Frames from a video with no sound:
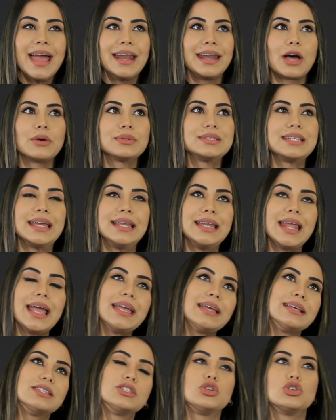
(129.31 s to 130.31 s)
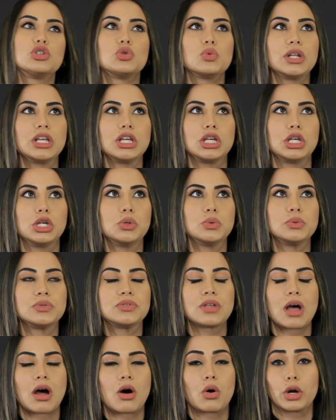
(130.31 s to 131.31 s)
Now, tihnay is usually
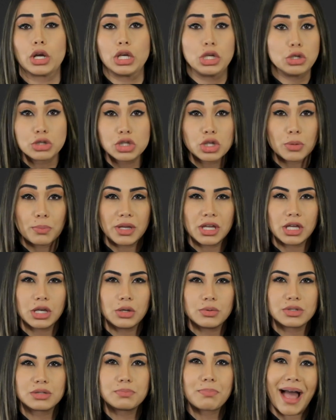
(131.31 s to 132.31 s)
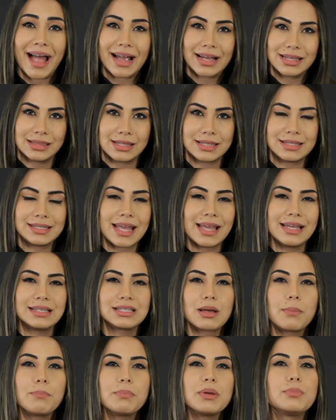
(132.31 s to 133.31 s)
used, or it used to be used back in the day.
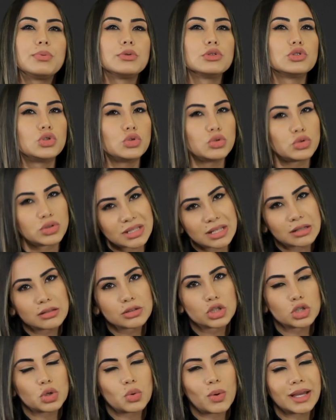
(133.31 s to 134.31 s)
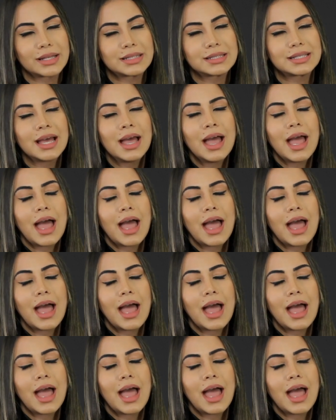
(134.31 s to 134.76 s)
Some people do still do it.